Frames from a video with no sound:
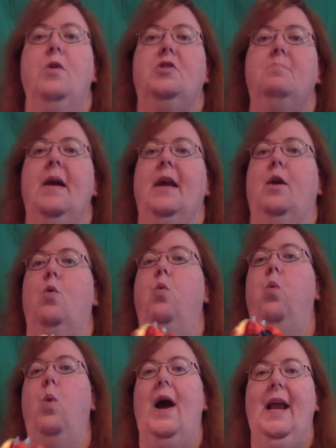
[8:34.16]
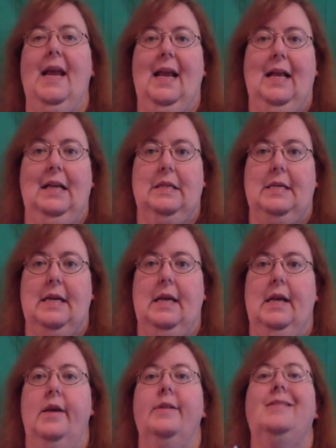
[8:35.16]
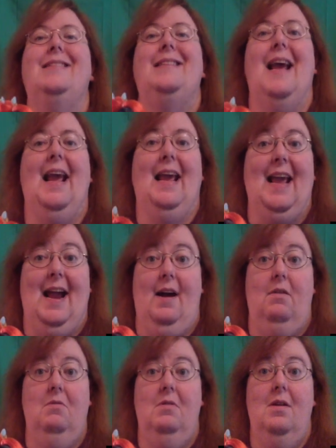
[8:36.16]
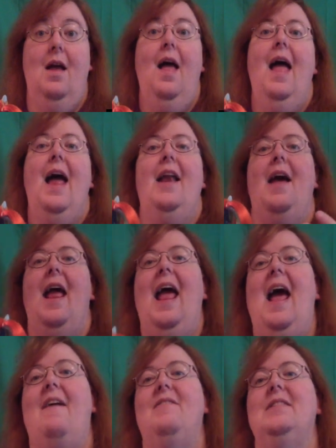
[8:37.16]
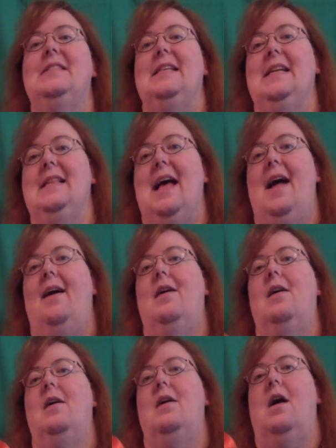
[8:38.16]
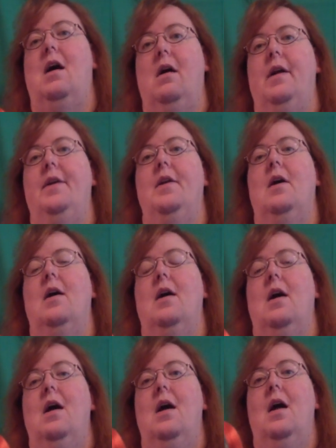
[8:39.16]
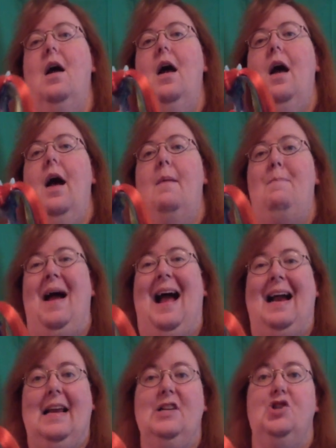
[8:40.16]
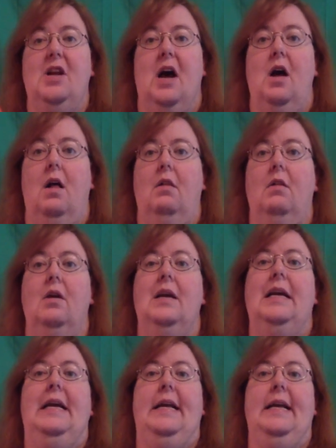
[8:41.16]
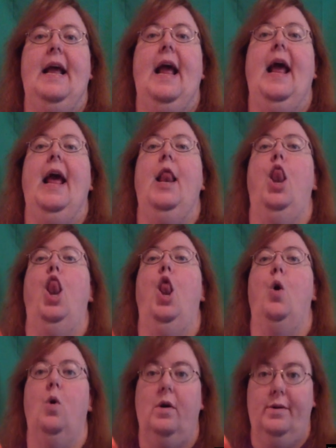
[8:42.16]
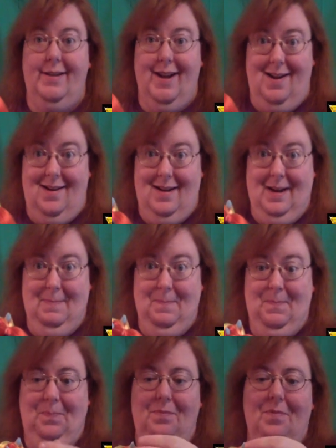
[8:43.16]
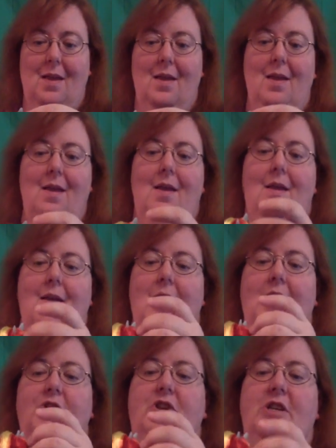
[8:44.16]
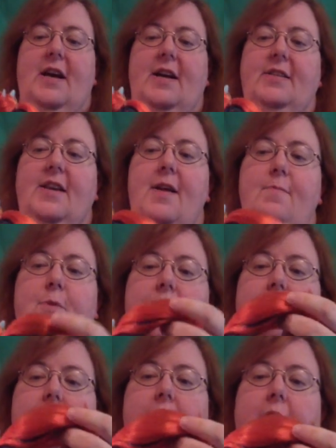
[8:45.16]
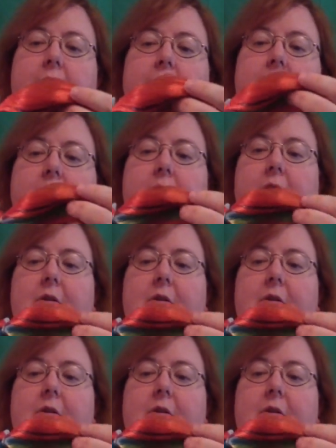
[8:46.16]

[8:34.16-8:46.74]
which made it quite easy to take out. And I haven't seen that on a packaged doll in a long time. She does come with a